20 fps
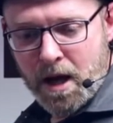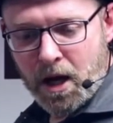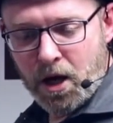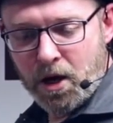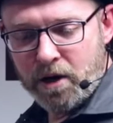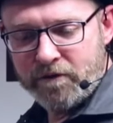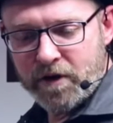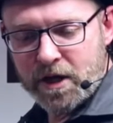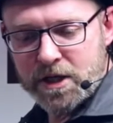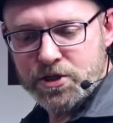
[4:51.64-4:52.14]

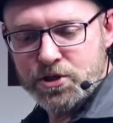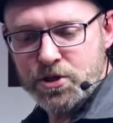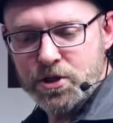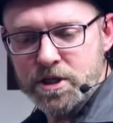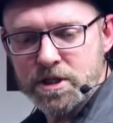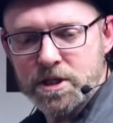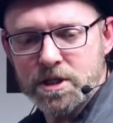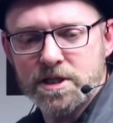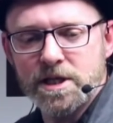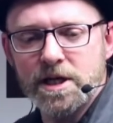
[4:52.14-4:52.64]
However, as
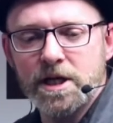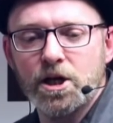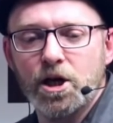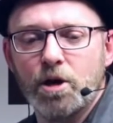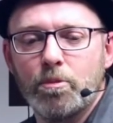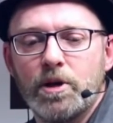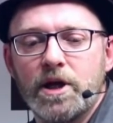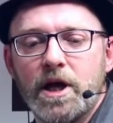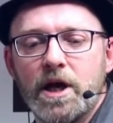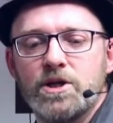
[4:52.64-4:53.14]
soon as its
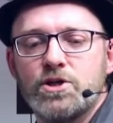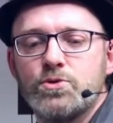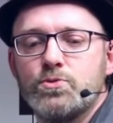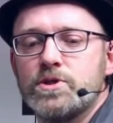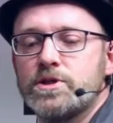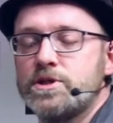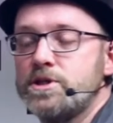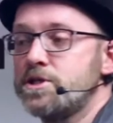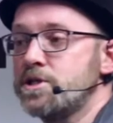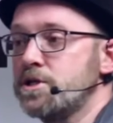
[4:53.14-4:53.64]
legal obligation
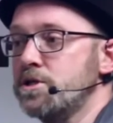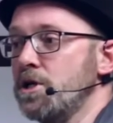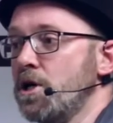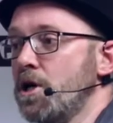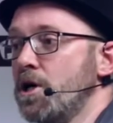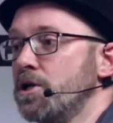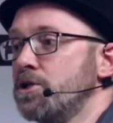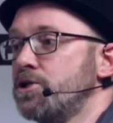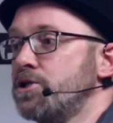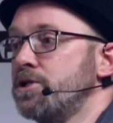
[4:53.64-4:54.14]
was
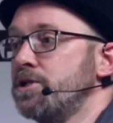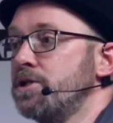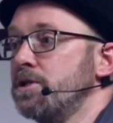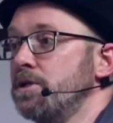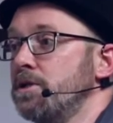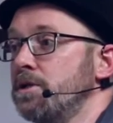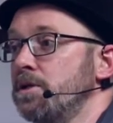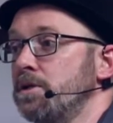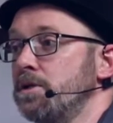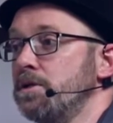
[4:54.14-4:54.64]
discharged,
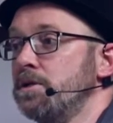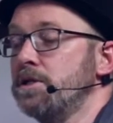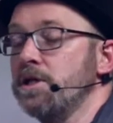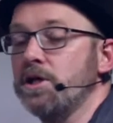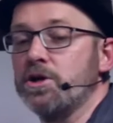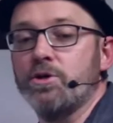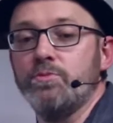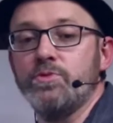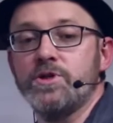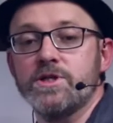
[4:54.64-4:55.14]

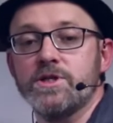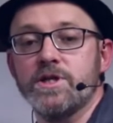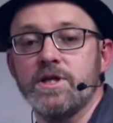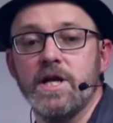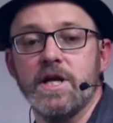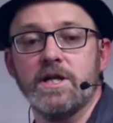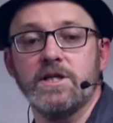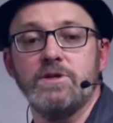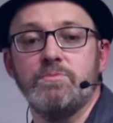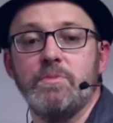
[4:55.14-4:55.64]
Telkom
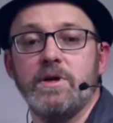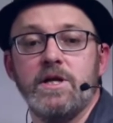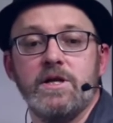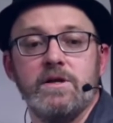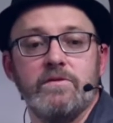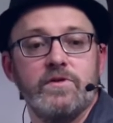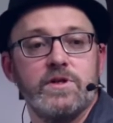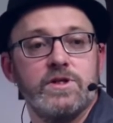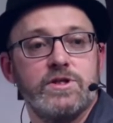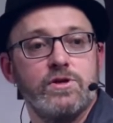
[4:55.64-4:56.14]
disconnected
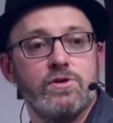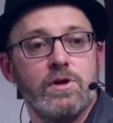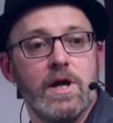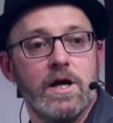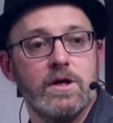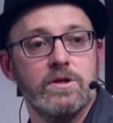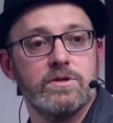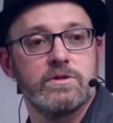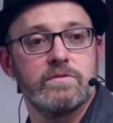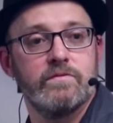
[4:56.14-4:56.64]
many of these new
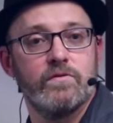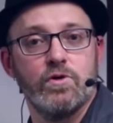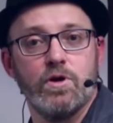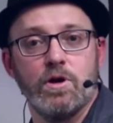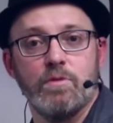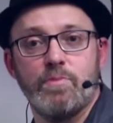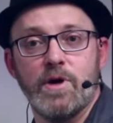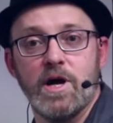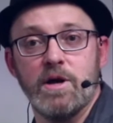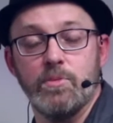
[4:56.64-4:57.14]
lines for
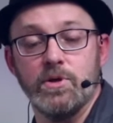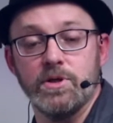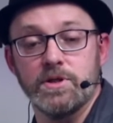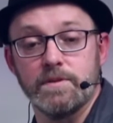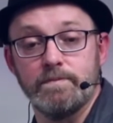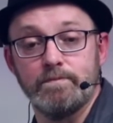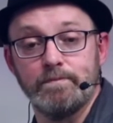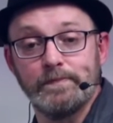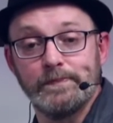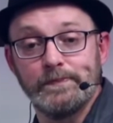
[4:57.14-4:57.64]

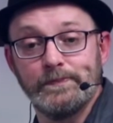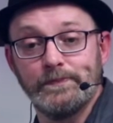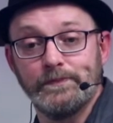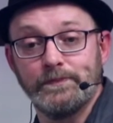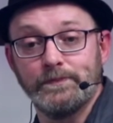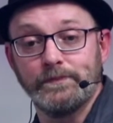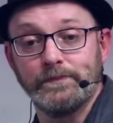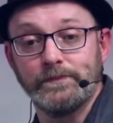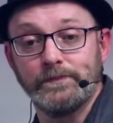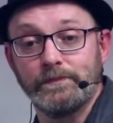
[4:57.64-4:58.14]
non-payment.
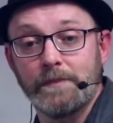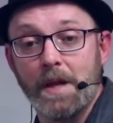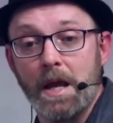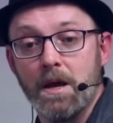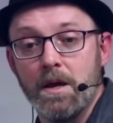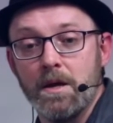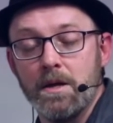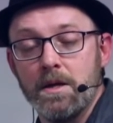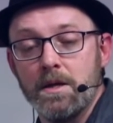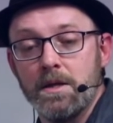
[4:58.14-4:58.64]

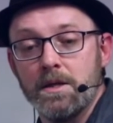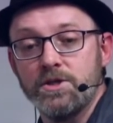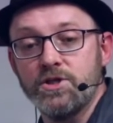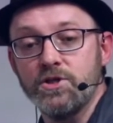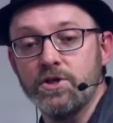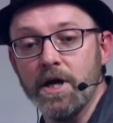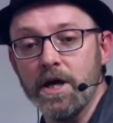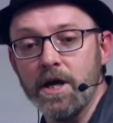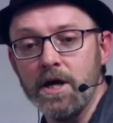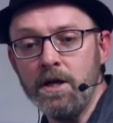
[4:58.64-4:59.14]

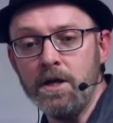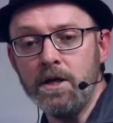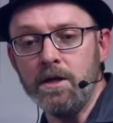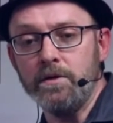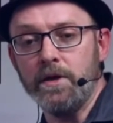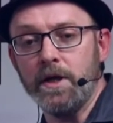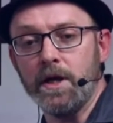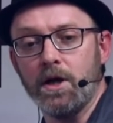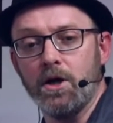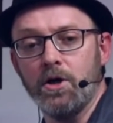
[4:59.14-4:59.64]
Today,
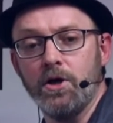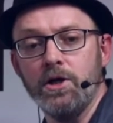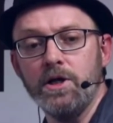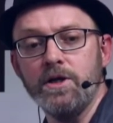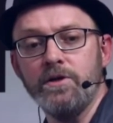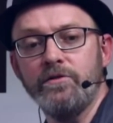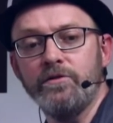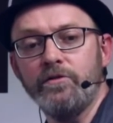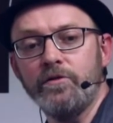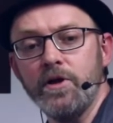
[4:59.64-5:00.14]
there are
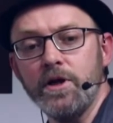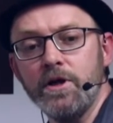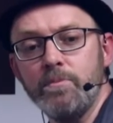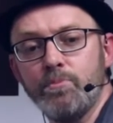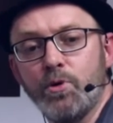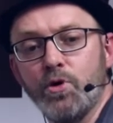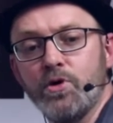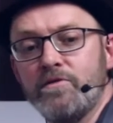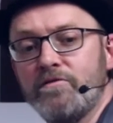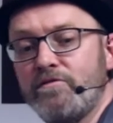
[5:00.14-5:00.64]
only
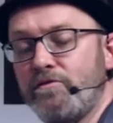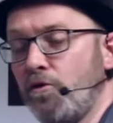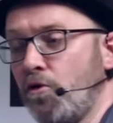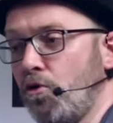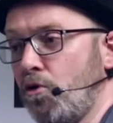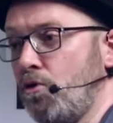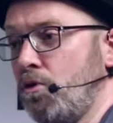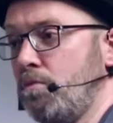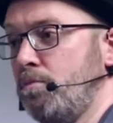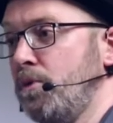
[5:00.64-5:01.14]

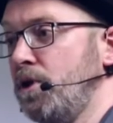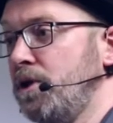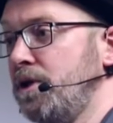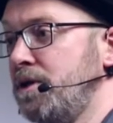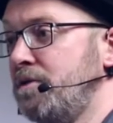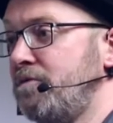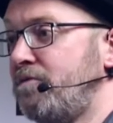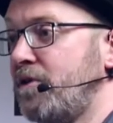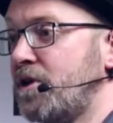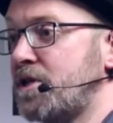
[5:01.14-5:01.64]
3.4
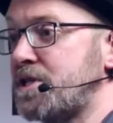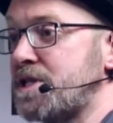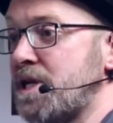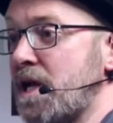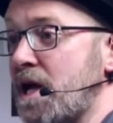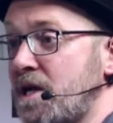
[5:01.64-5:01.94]
million fixed